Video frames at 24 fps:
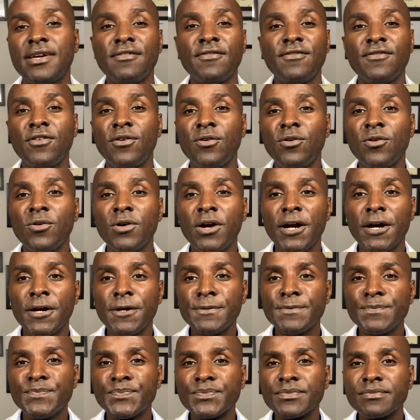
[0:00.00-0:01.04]
for
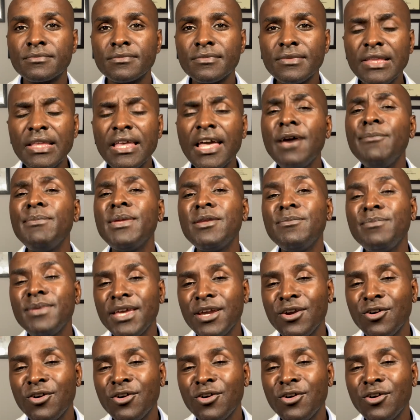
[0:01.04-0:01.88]
being